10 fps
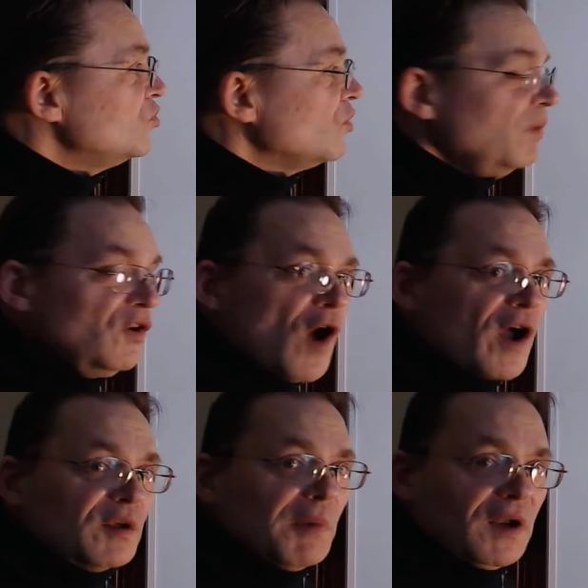Should be
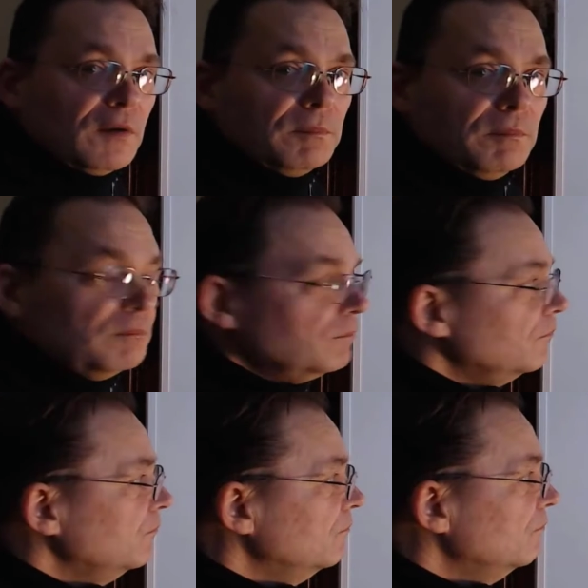documented.
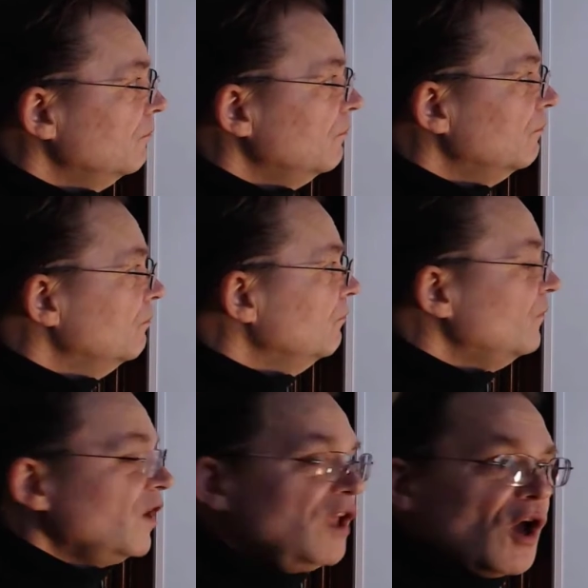
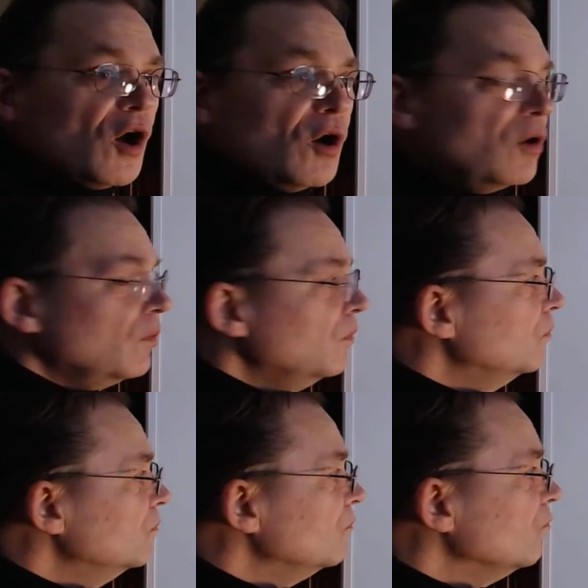
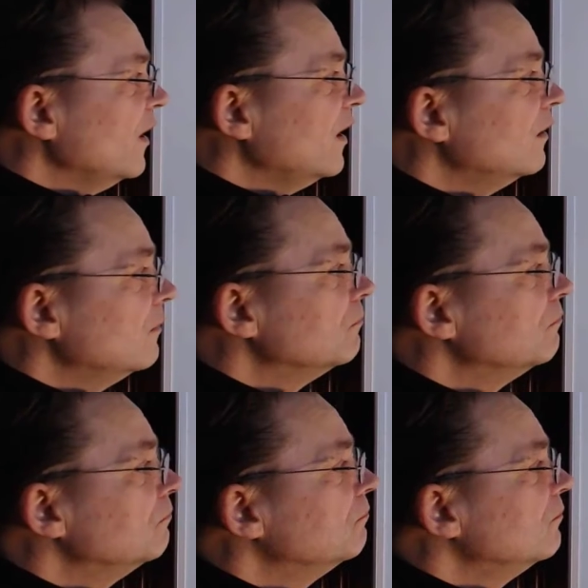Video,
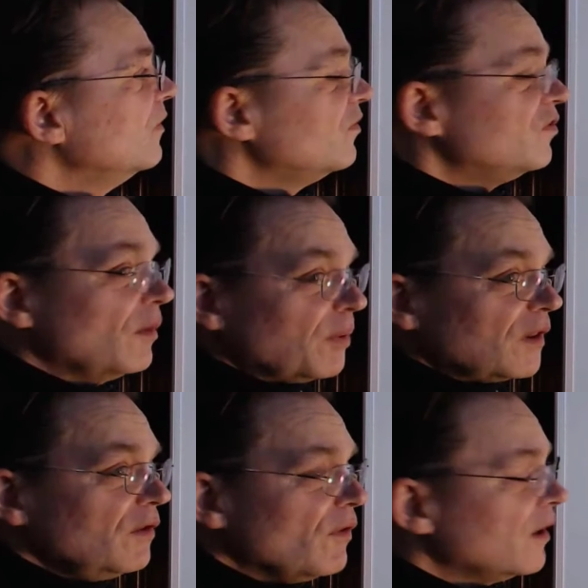written, it's
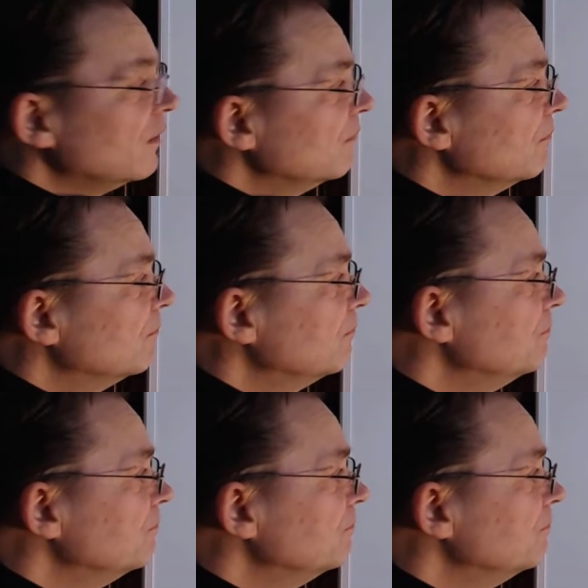typically written.